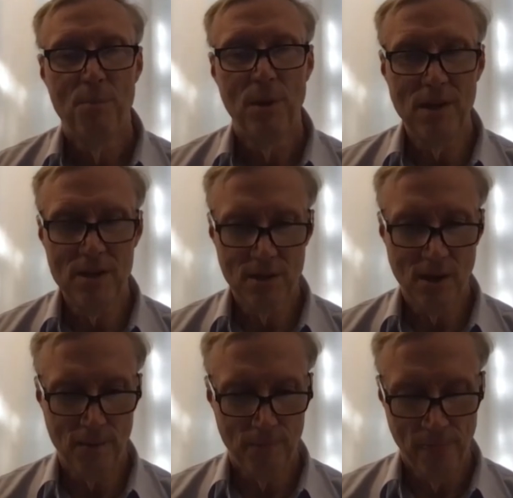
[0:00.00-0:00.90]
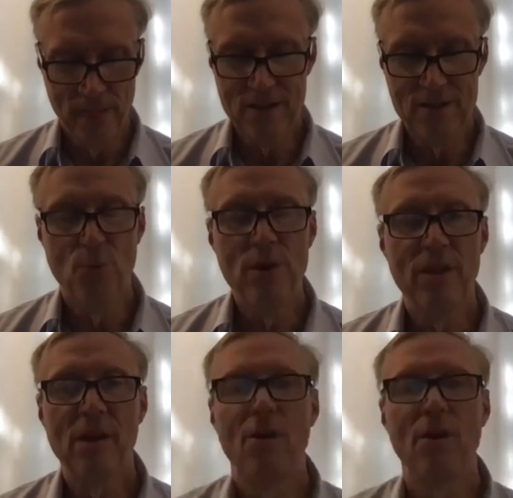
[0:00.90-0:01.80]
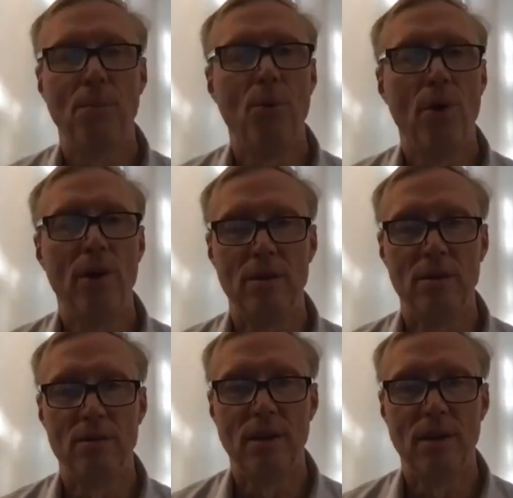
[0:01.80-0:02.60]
but these are things that we think are important.